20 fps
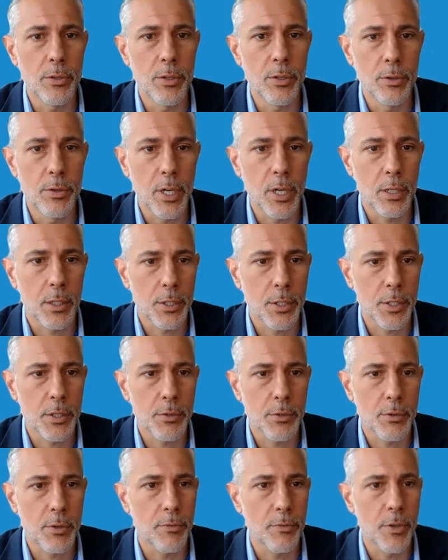due
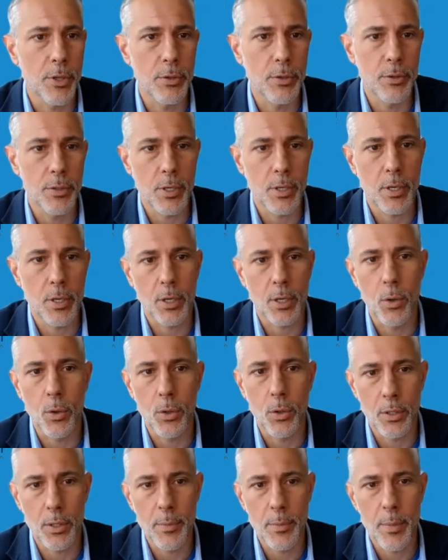diligence reviews on a
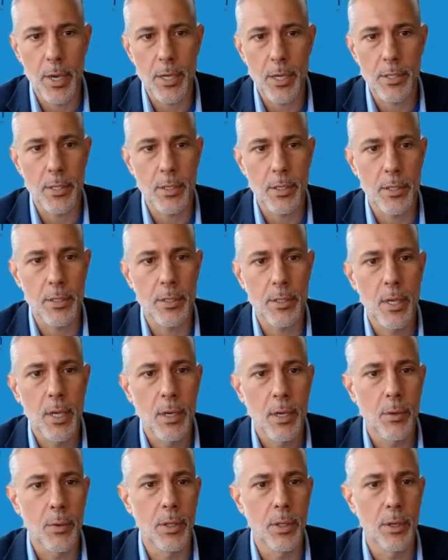quarterly basis.
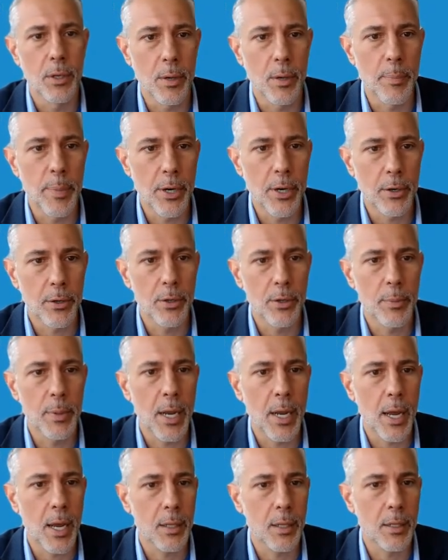We look at peer group
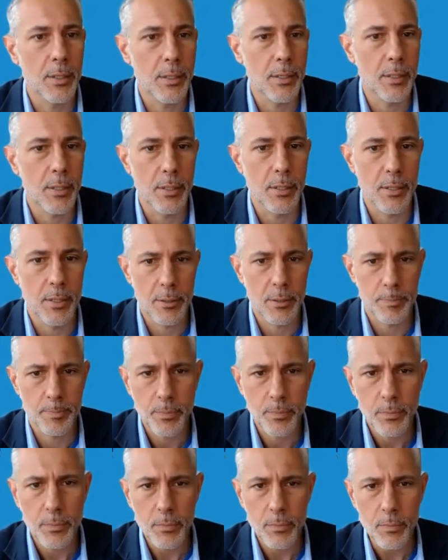analysis.
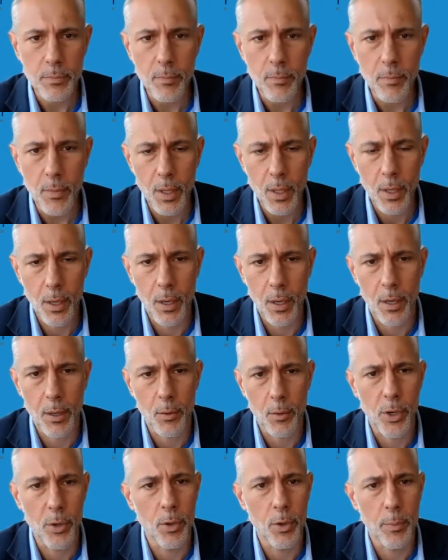
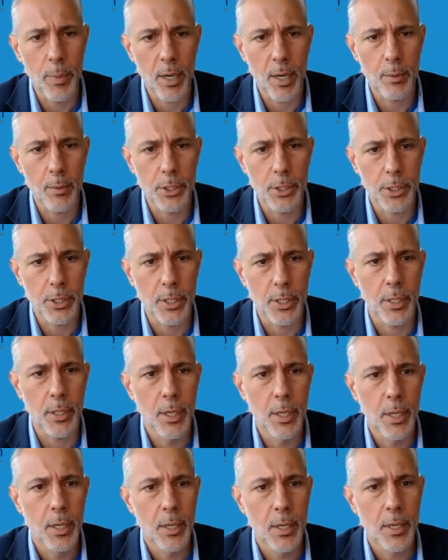We will publish a
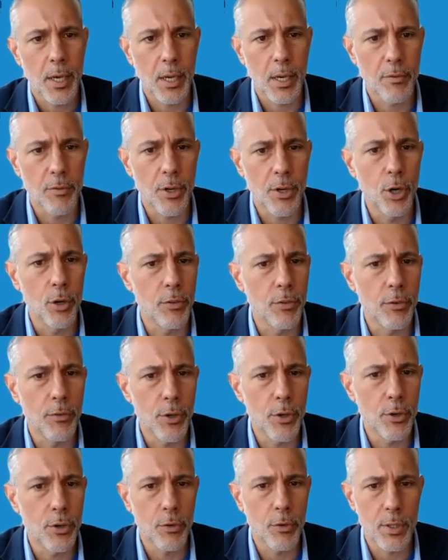kind of an
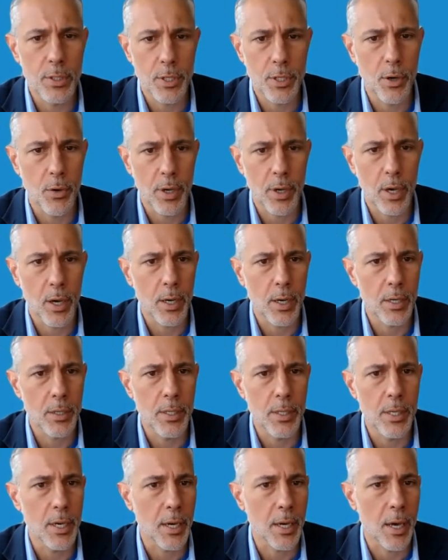overview of what's going on in
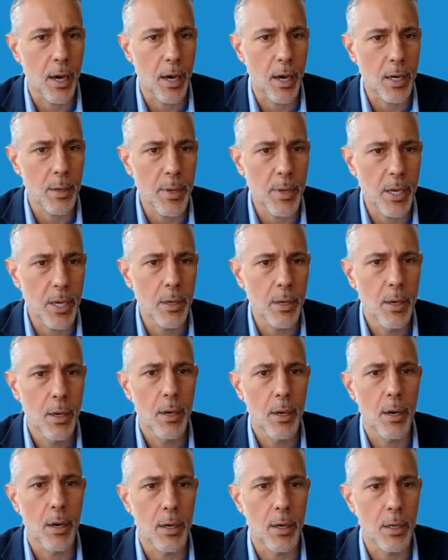the economy
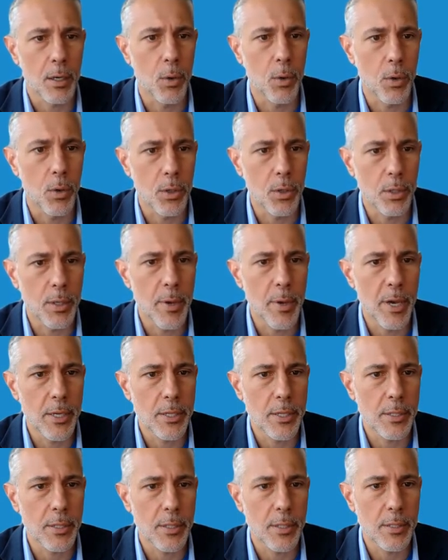on a quarterly
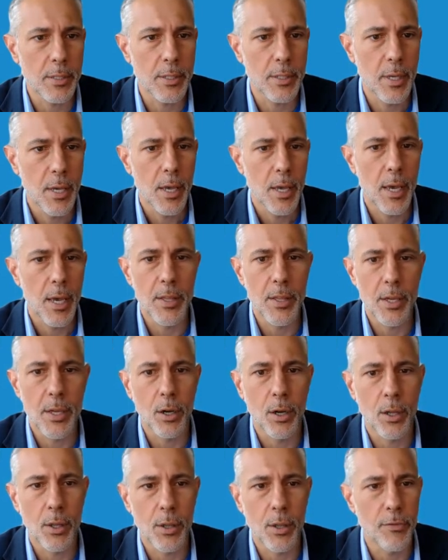basis, and then
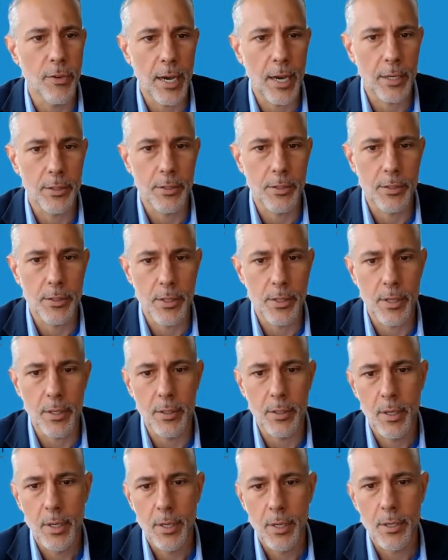all the factors that
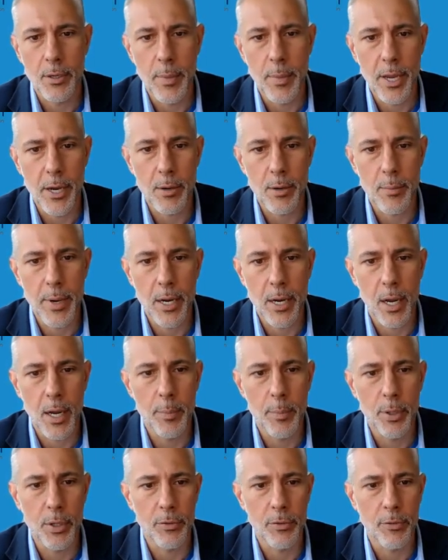may or may
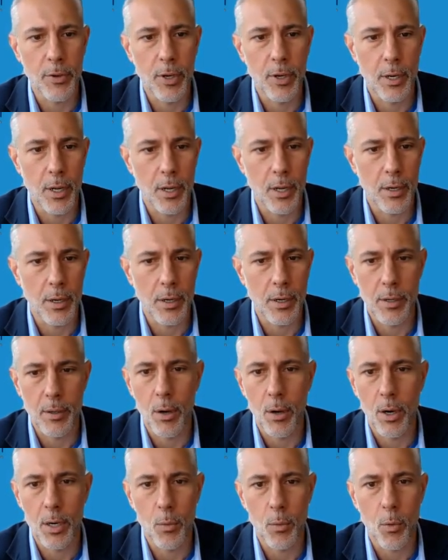not put a fund on
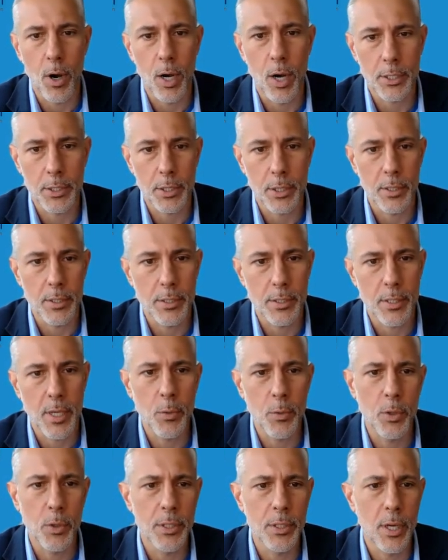a watch list. I
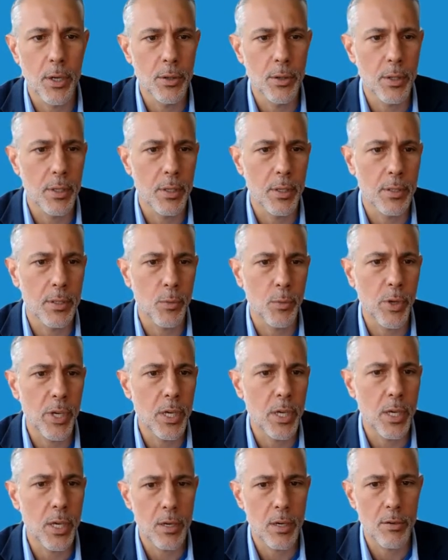will note that we
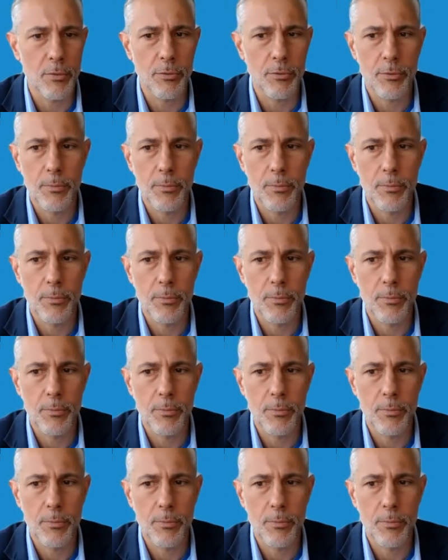give